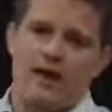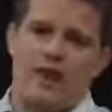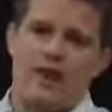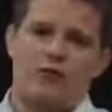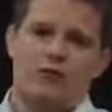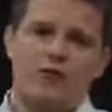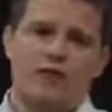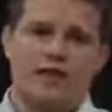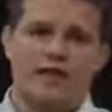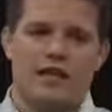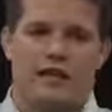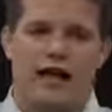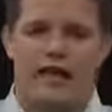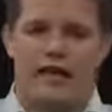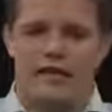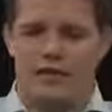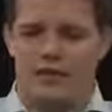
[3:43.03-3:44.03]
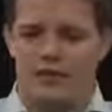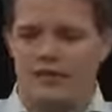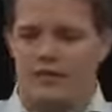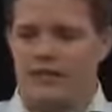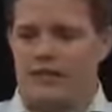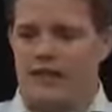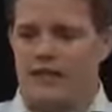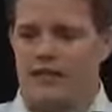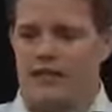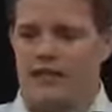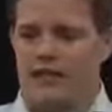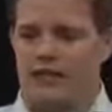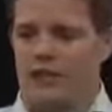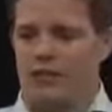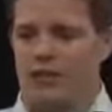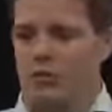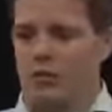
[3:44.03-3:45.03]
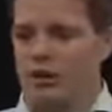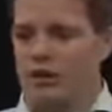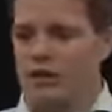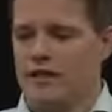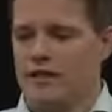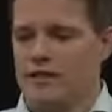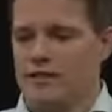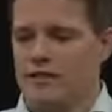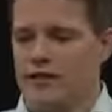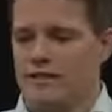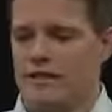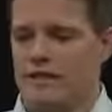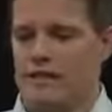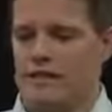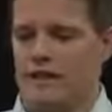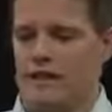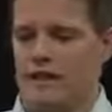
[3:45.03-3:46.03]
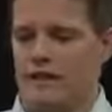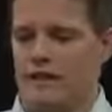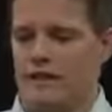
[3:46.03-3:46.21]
and everyone's getting in line, and they're taking these drinks, and they wanted to test.